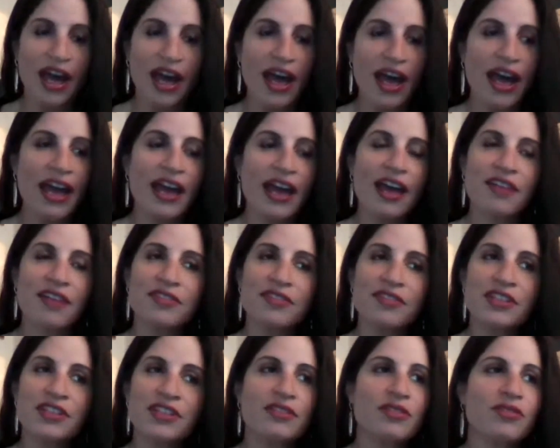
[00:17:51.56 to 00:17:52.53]
I have
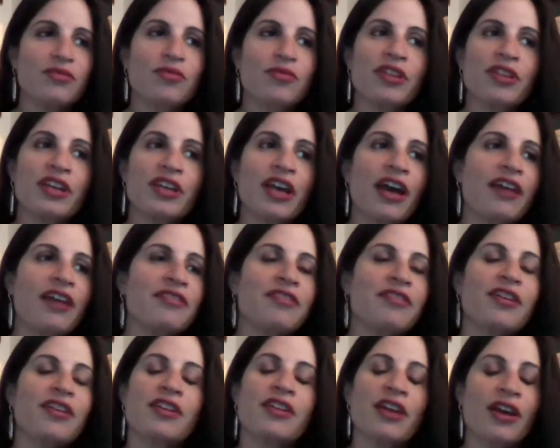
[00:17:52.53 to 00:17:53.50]
to really, I
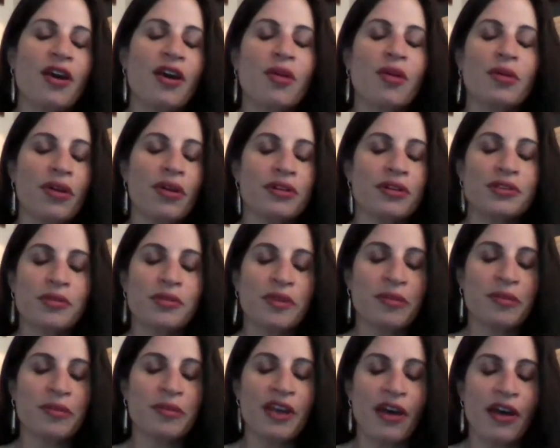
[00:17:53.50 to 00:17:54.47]
feel that I owe it all to my
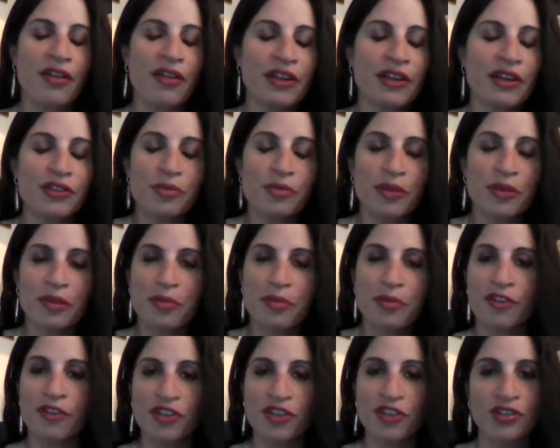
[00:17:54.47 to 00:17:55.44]
PLN, to my
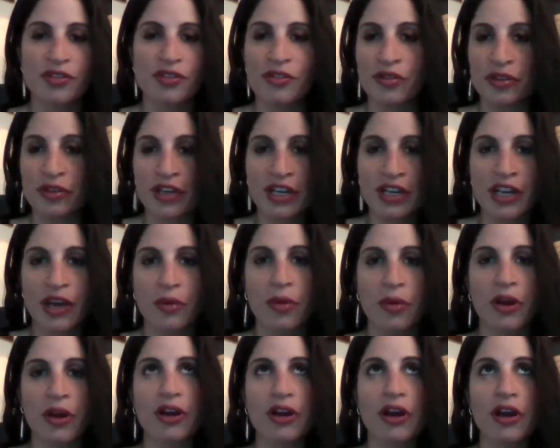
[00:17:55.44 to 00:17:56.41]
professional learning
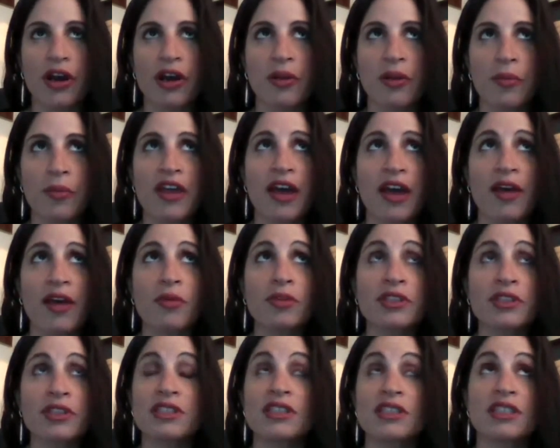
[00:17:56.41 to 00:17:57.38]
network. I
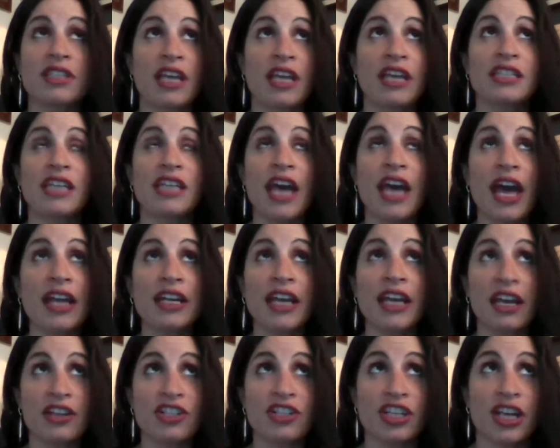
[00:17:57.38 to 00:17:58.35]
would say to any
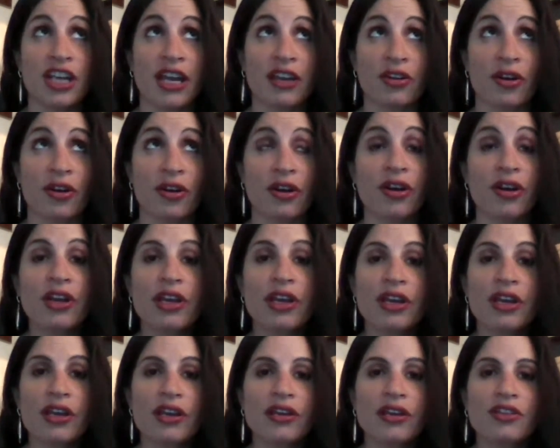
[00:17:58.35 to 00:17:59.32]
educator,
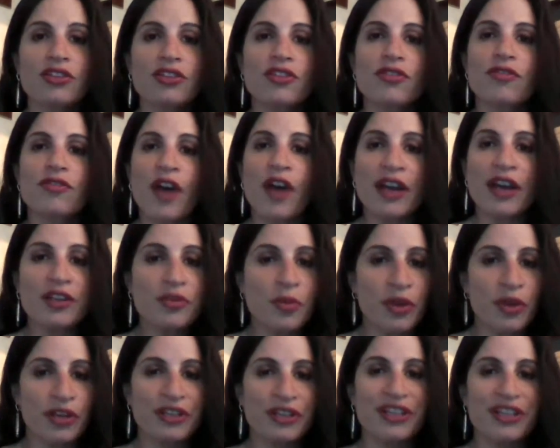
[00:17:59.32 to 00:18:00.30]
find
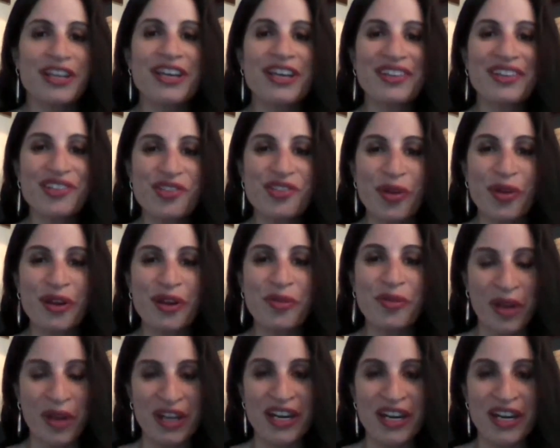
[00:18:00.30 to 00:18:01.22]
one, join one.